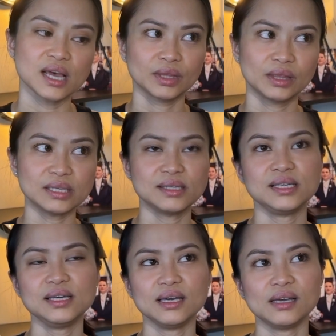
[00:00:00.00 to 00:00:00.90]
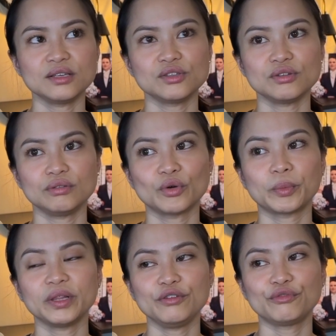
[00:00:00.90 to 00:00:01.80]
the C is
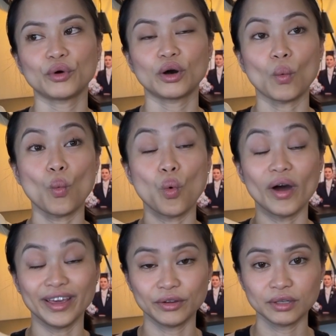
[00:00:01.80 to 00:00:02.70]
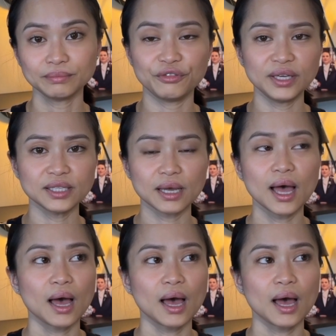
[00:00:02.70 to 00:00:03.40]
normally for wider feet,